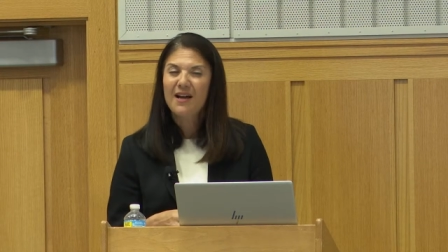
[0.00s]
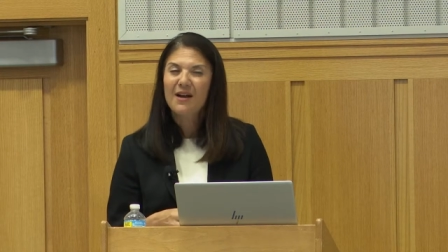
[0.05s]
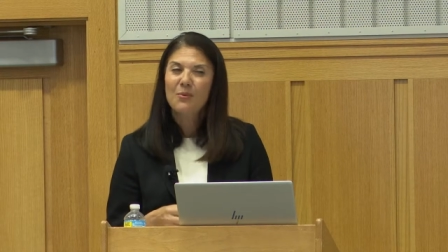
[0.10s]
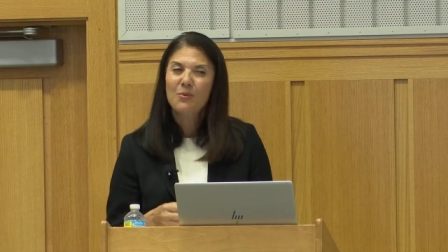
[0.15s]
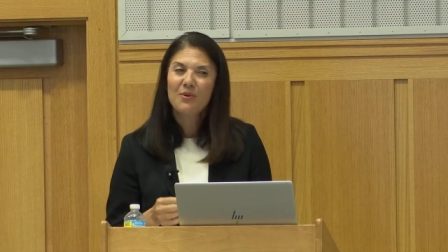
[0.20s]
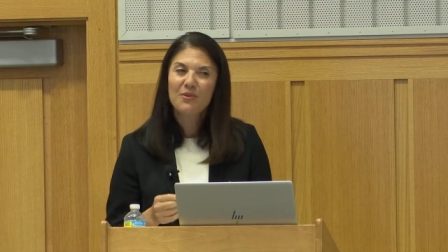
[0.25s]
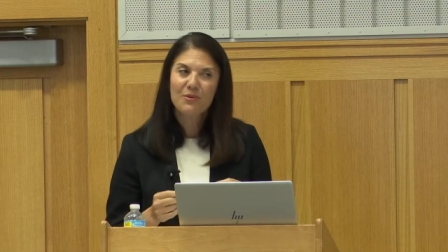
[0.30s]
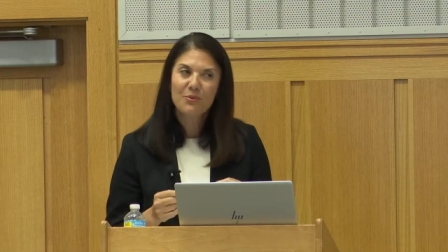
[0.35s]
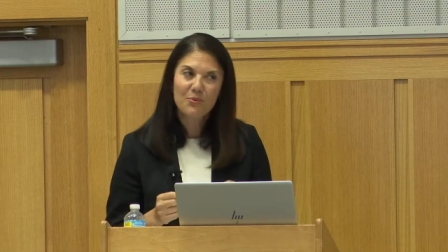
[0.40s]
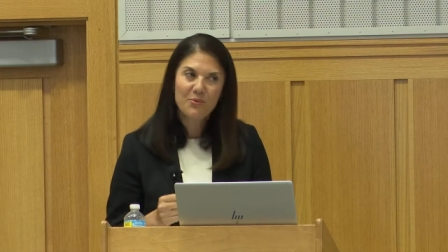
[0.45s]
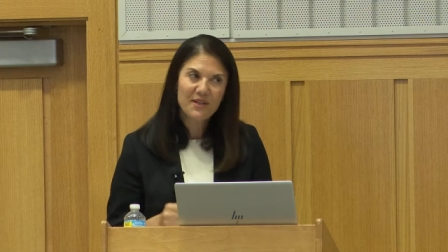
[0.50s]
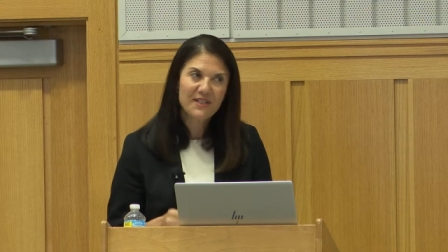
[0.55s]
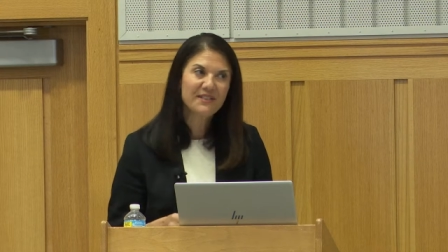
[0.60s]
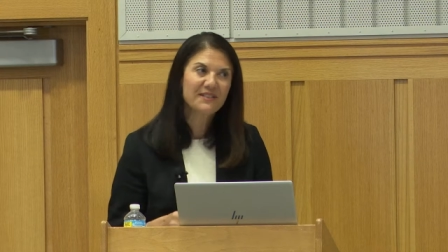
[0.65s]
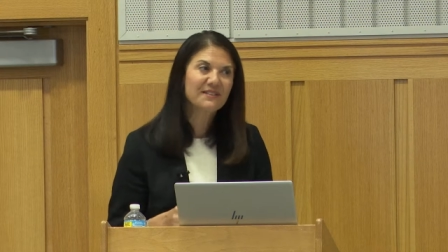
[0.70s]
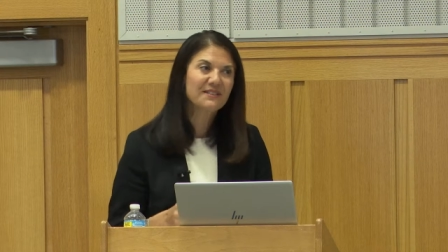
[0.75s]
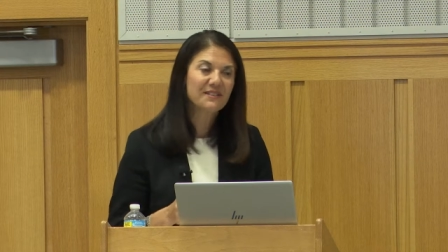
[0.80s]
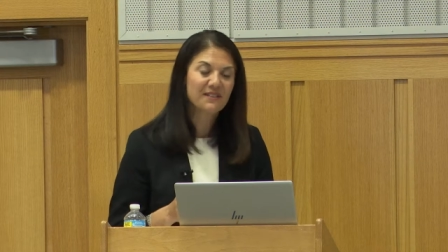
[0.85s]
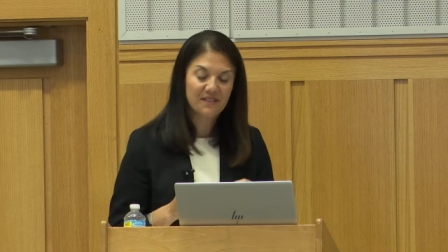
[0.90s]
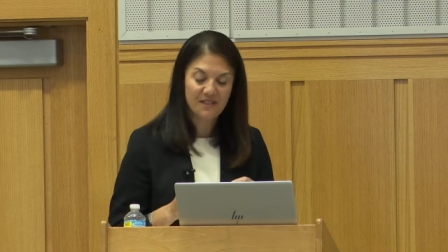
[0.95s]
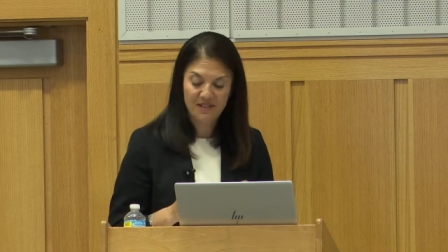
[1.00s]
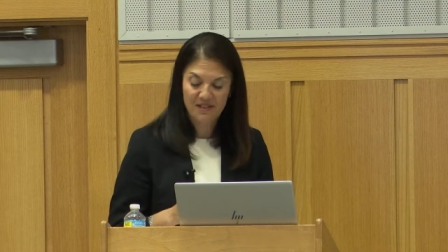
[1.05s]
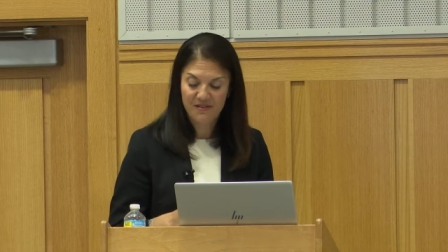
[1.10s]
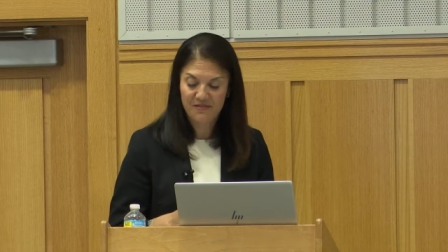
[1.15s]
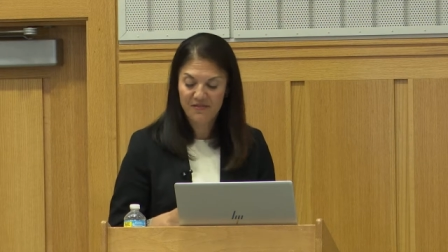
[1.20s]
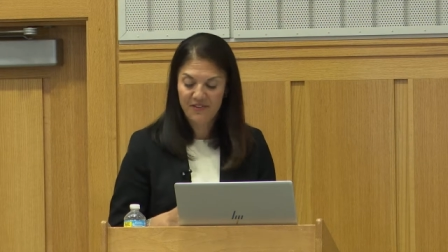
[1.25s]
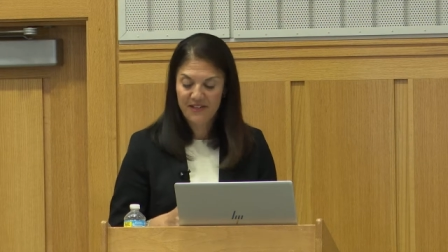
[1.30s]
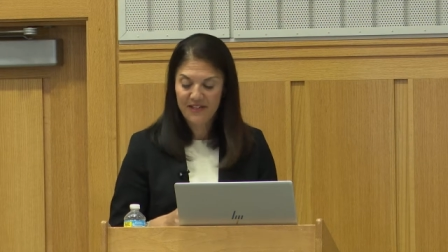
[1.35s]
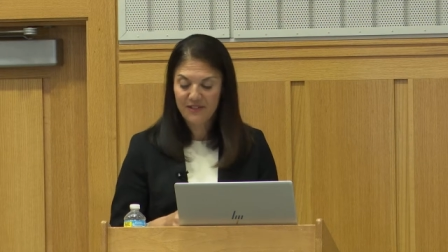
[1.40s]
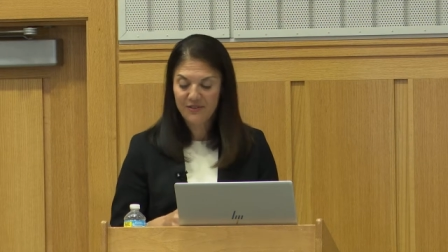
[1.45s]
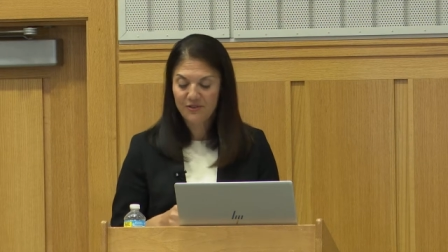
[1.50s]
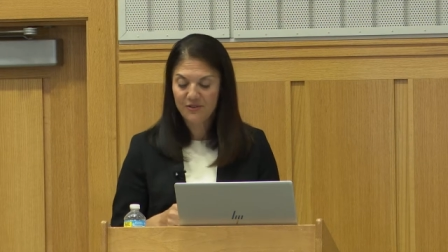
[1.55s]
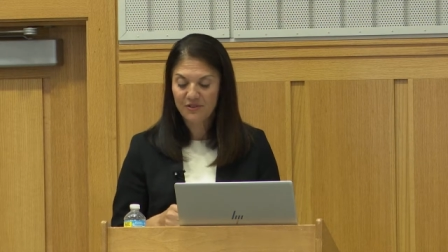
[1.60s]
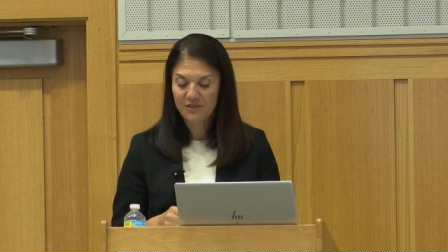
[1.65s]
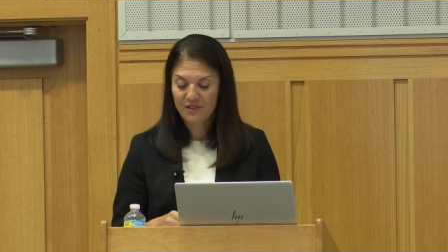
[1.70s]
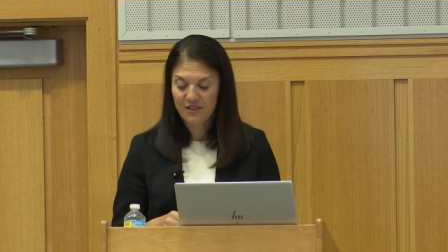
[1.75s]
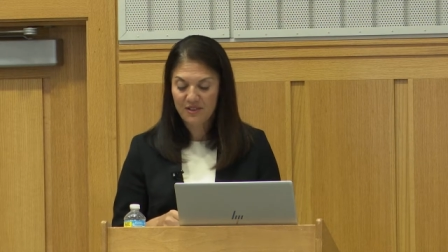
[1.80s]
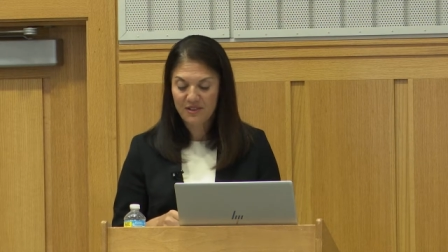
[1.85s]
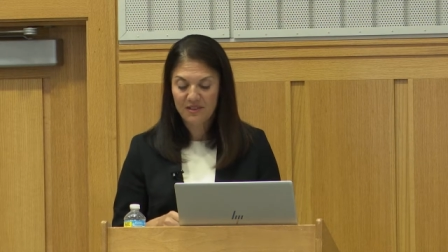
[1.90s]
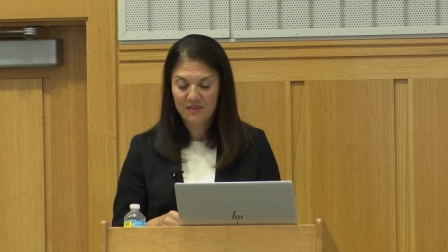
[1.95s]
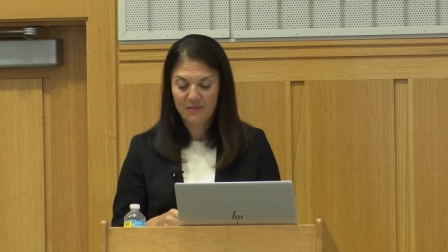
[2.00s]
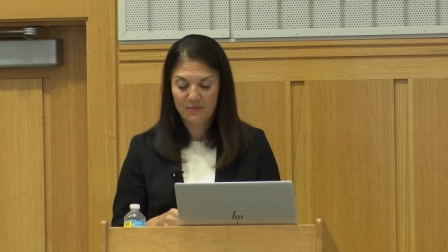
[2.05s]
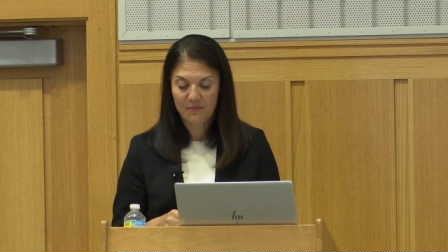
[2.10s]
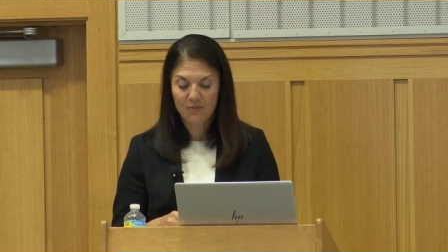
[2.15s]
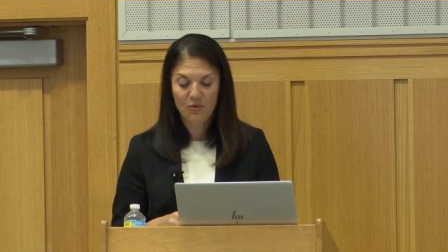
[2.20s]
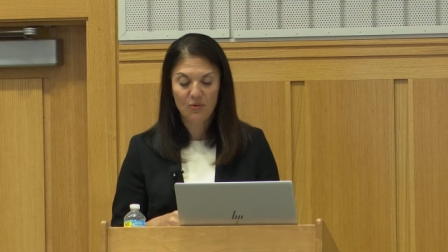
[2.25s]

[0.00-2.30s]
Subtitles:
where the risks to the financial system